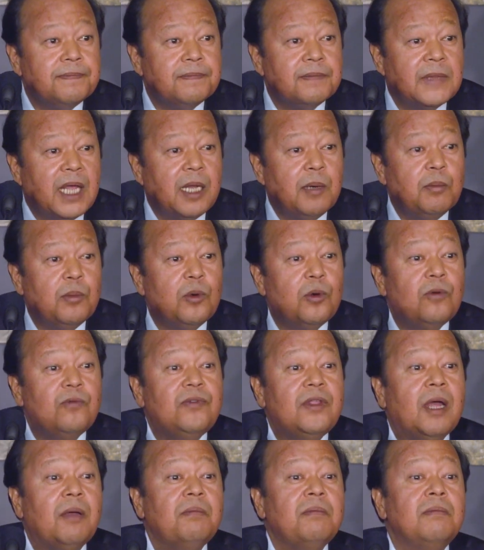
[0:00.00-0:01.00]
and move
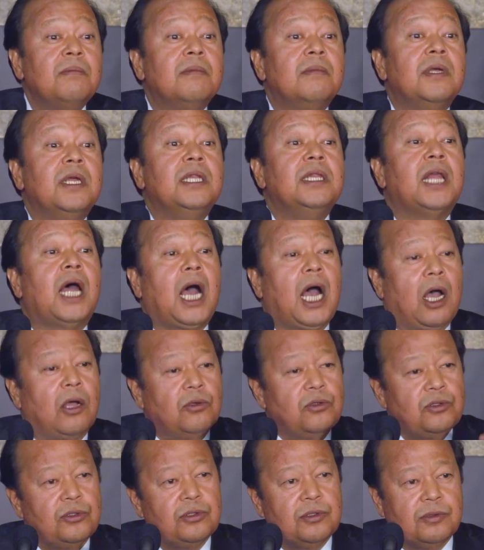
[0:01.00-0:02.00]
them in the
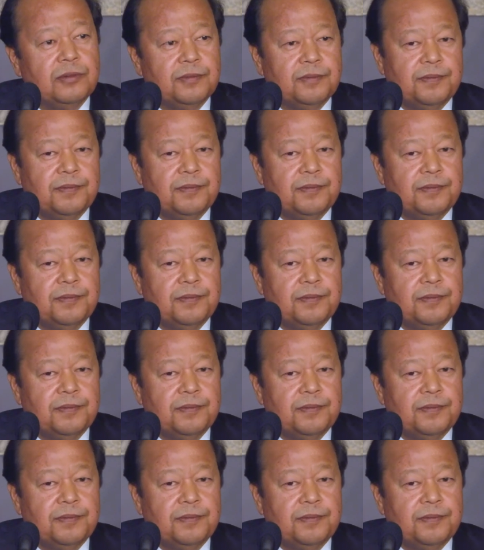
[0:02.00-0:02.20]
house.